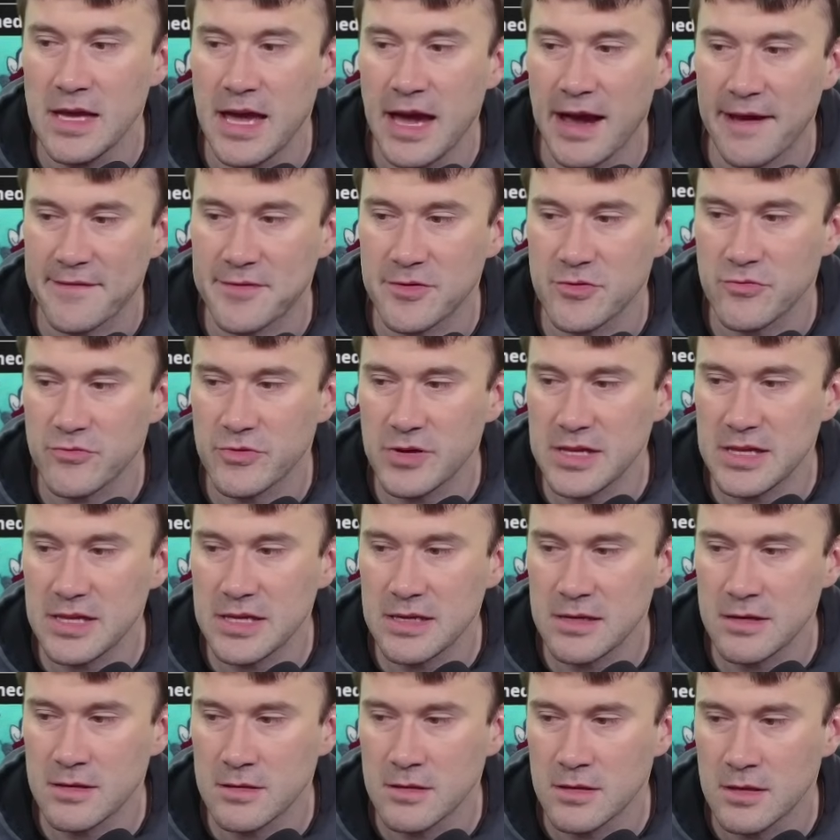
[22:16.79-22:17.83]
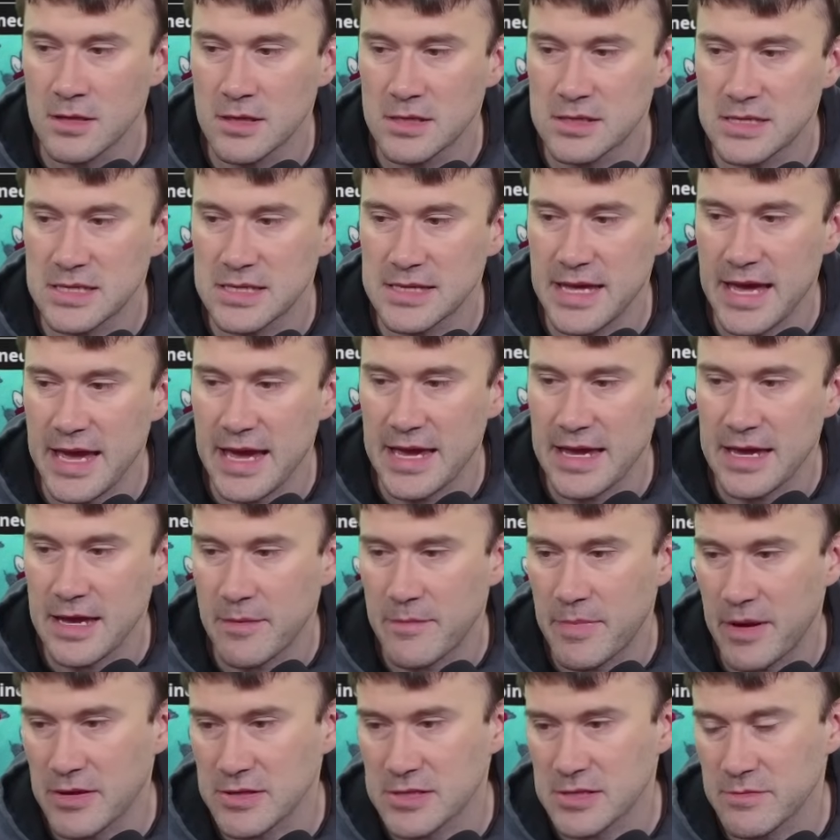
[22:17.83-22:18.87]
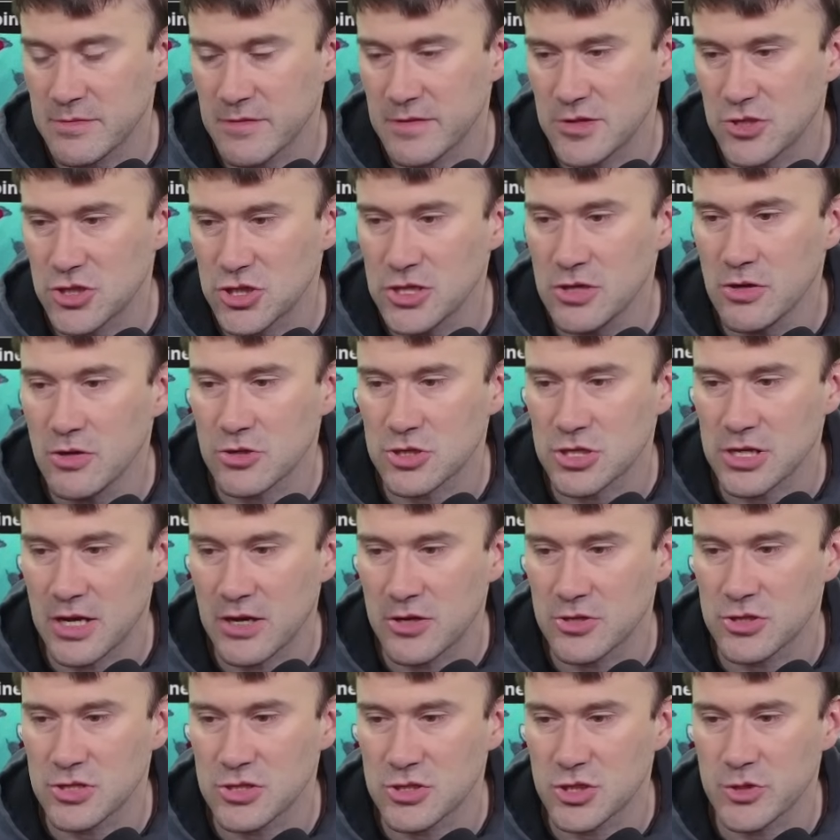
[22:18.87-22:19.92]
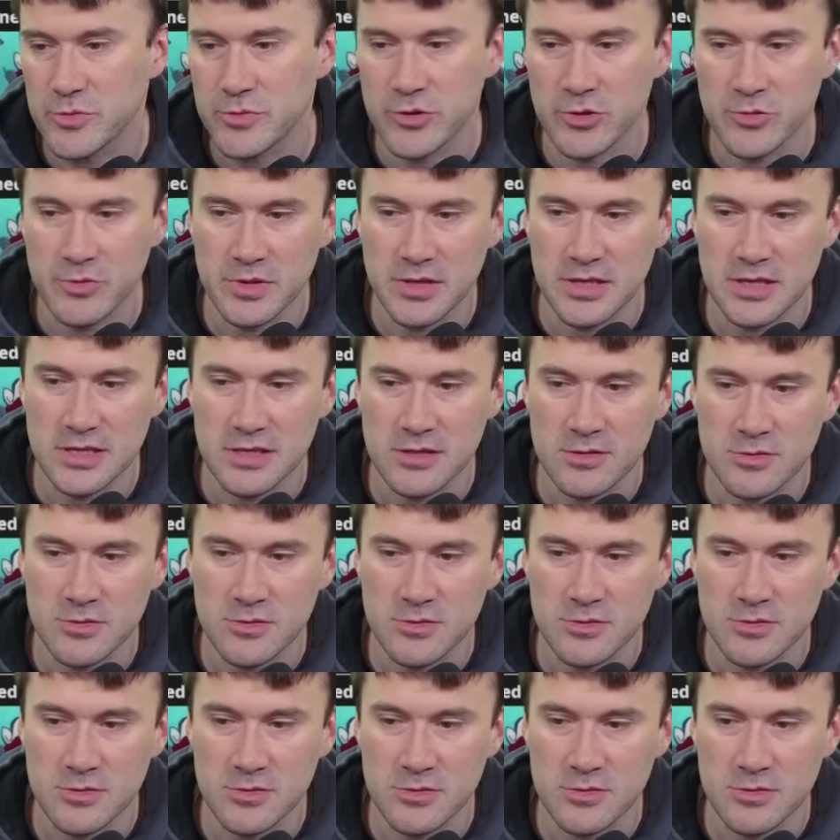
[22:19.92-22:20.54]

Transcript: After reading today about some of the She-Hulk challenges, Superhuman